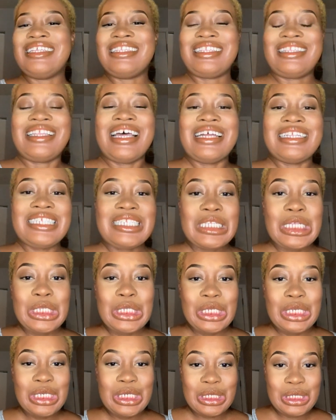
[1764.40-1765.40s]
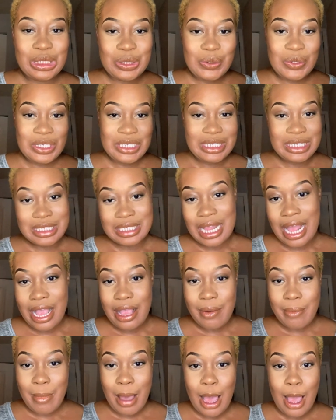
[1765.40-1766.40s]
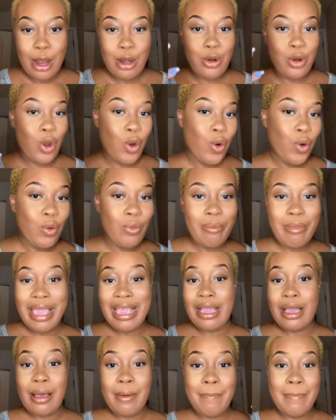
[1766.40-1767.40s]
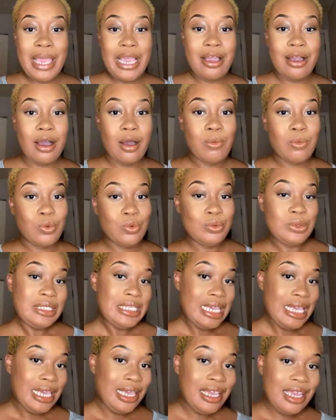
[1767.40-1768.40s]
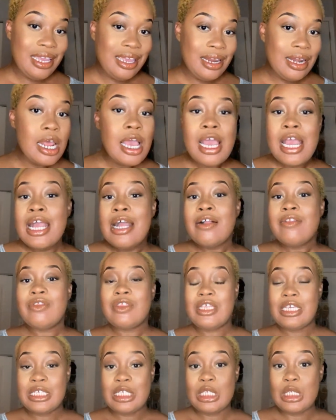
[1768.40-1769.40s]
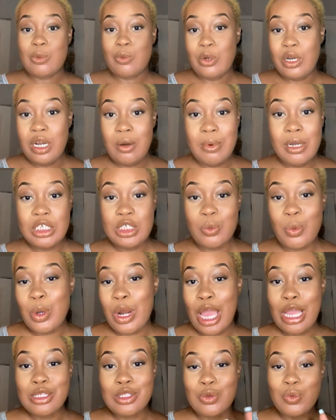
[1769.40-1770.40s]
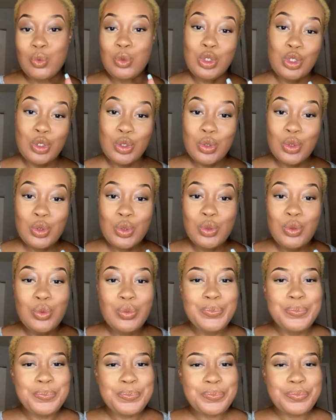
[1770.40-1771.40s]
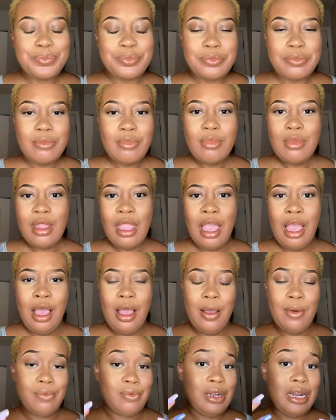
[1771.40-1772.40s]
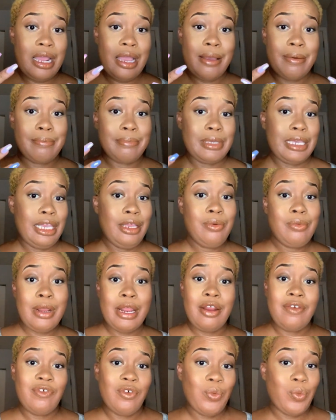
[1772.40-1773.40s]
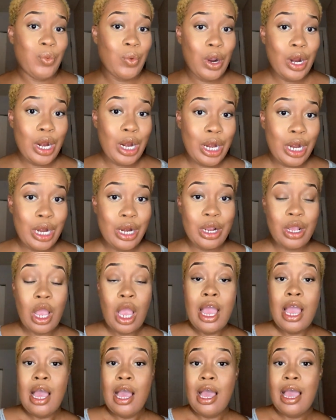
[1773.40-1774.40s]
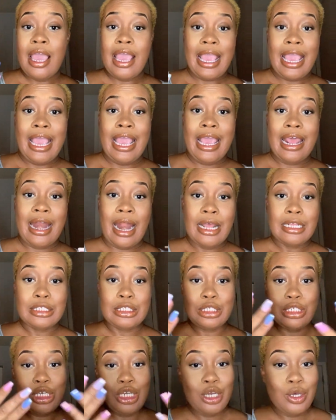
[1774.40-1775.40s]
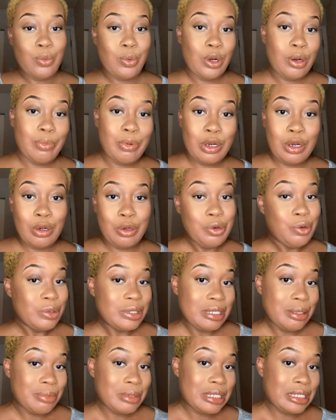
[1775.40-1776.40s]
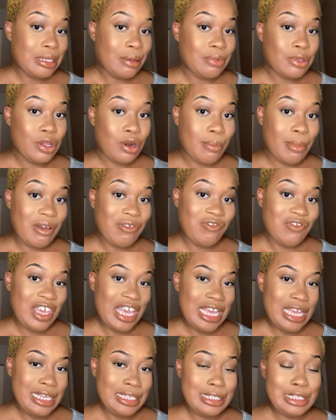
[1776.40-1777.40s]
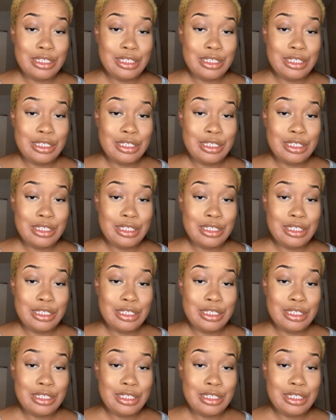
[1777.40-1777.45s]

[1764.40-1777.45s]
That's the look. So this is like my no makeup routine. This is pretty much what I do when I'm getting ready for work and I still want to put a little something on my face.